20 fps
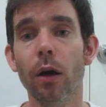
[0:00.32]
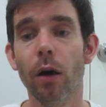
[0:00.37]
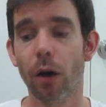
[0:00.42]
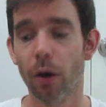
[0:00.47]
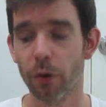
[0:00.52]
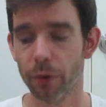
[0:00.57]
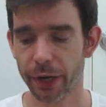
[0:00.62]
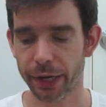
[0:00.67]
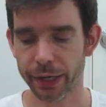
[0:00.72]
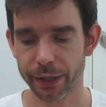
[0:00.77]

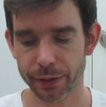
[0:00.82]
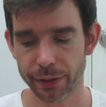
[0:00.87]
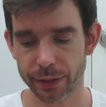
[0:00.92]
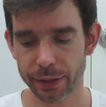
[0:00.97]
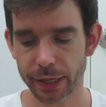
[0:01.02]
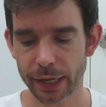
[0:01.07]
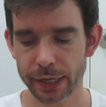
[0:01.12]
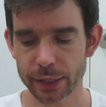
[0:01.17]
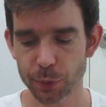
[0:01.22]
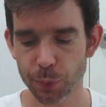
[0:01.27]
All right, the
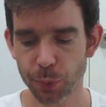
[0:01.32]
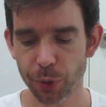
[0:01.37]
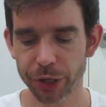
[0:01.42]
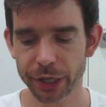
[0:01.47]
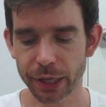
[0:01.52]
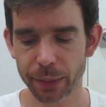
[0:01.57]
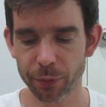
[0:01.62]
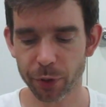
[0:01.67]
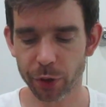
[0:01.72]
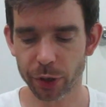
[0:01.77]
next
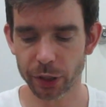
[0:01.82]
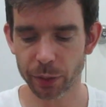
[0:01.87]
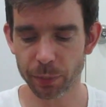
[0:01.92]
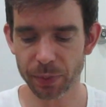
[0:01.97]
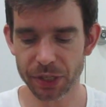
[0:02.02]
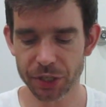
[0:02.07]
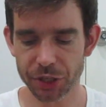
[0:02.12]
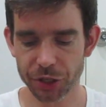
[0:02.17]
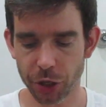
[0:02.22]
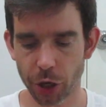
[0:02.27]
book I'm going to
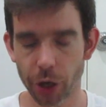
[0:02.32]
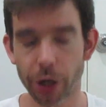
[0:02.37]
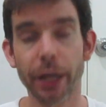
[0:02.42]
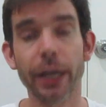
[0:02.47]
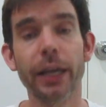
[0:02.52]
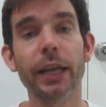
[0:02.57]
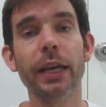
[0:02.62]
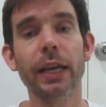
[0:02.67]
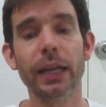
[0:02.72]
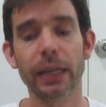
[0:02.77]
be
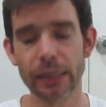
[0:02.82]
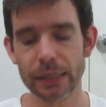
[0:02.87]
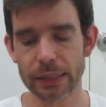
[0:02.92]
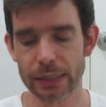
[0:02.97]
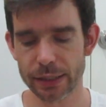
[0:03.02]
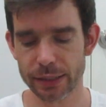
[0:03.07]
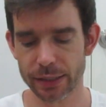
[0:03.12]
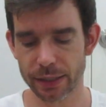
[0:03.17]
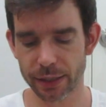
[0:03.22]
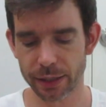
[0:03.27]
starting
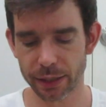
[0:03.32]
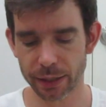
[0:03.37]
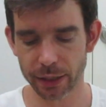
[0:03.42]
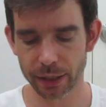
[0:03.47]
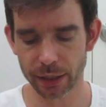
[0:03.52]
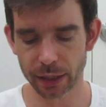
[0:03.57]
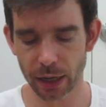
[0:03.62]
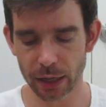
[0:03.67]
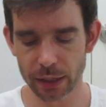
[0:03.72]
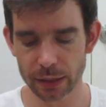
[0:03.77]
is The
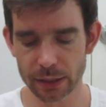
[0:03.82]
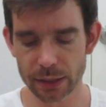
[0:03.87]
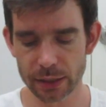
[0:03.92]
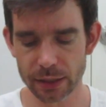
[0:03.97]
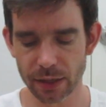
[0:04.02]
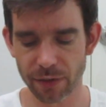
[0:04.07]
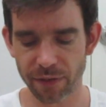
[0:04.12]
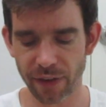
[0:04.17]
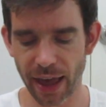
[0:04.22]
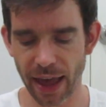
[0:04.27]

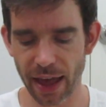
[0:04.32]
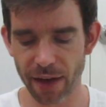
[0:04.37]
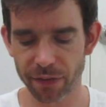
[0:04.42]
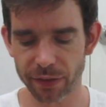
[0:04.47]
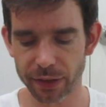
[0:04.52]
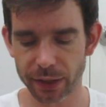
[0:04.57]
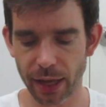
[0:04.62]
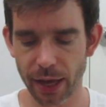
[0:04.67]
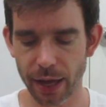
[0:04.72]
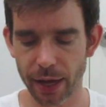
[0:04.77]
Guns of
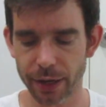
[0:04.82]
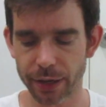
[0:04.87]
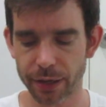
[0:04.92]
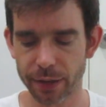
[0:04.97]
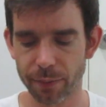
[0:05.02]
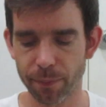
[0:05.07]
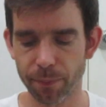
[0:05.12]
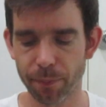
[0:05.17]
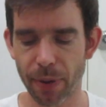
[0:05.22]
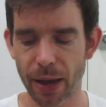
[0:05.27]

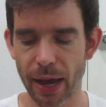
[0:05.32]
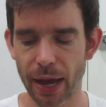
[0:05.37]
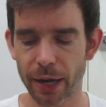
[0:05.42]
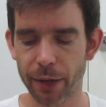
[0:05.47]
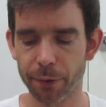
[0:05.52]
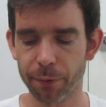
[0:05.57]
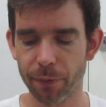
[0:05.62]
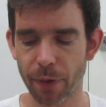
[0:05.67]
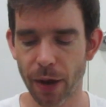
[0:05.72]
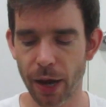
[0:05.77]
Avalon
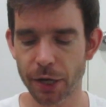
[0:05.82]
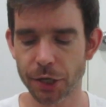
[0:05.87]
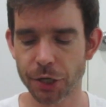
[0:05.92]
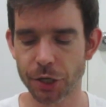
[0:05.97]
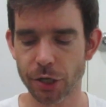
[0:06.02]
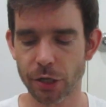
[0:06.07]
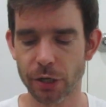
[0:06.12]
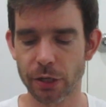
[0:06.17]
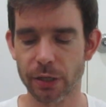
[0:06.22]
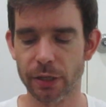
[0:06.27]
by
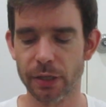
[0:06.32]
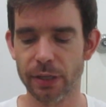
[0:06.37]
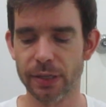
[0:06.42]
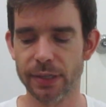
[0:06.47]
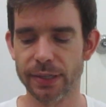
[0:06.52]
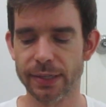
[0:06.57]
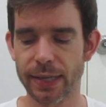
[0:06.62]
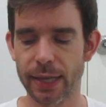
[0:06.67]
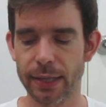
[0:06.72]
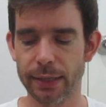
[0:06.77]
Roger
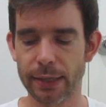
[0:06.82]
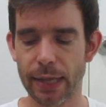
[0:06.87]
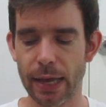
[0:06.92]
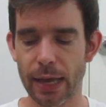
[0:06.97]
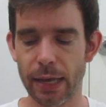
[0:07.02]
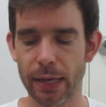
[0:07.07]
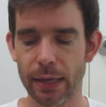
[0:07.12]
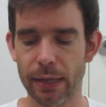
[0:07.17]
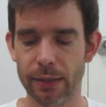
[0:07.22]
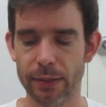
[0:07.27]

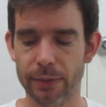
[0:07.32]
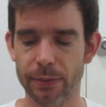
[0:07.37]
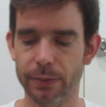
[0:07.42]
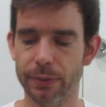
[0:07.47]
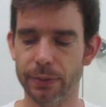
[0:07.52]
Zelazny.